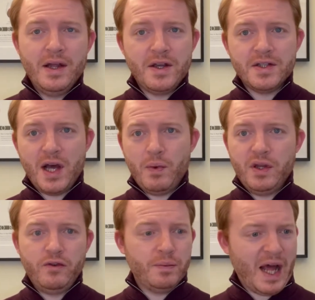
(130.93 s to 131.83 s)
There's that
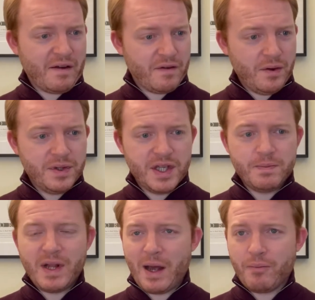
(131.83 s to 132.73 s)
wonderful black fruit, there's
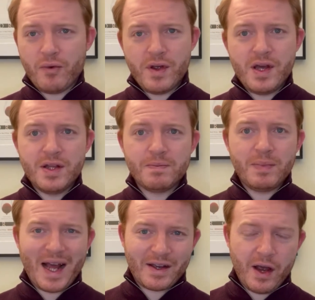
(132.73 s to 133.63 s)
blackberry, there's
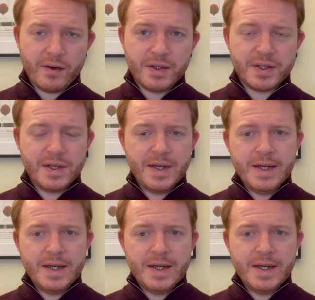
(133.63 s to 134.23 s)
blackcurrant,